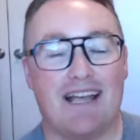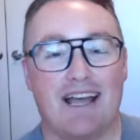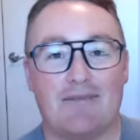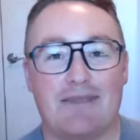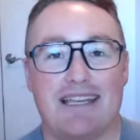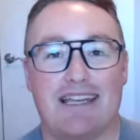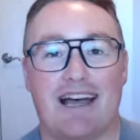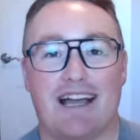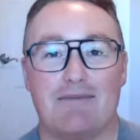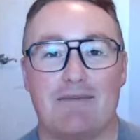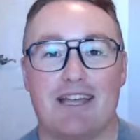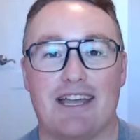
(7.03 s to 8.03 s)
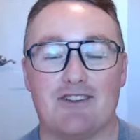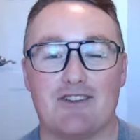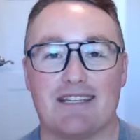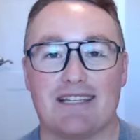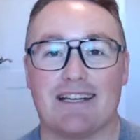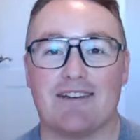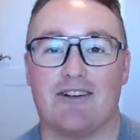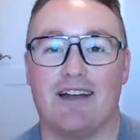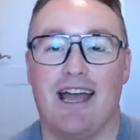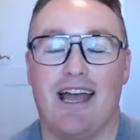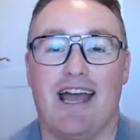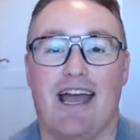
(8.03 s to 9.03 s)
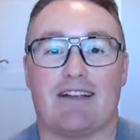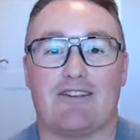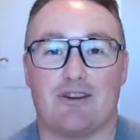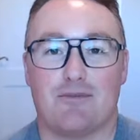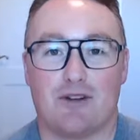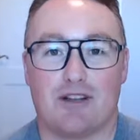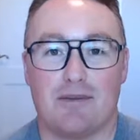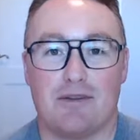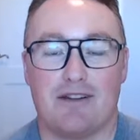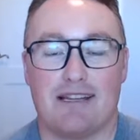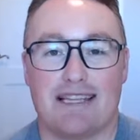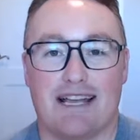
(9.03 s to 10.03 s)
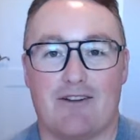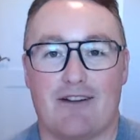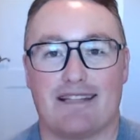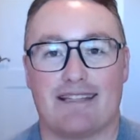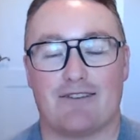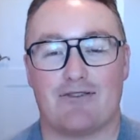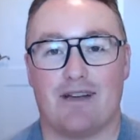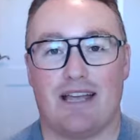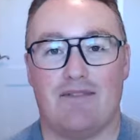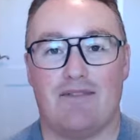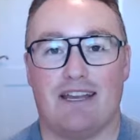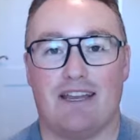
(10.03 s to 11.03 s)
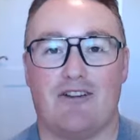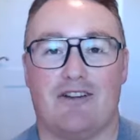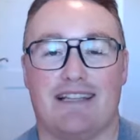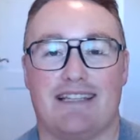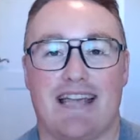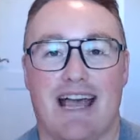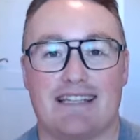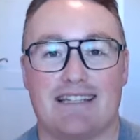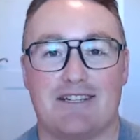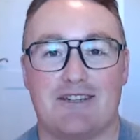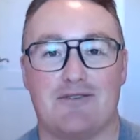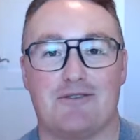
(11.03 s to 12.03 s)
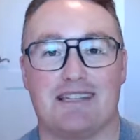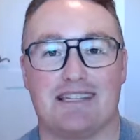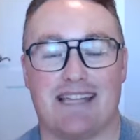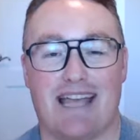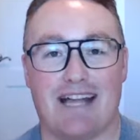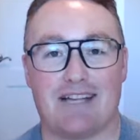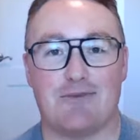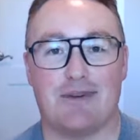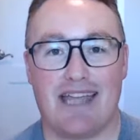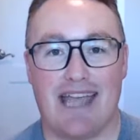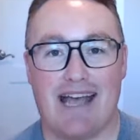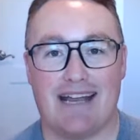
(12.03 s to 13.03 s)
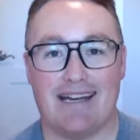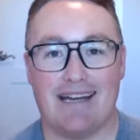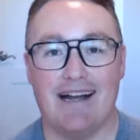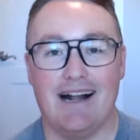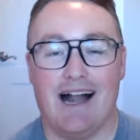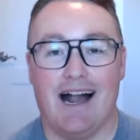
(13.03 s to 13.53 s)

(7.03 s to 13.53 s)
I'm the communications leader at Sherbrooke Community Center and Central Haven here in Saskatoon, Saskatchewan, Canada.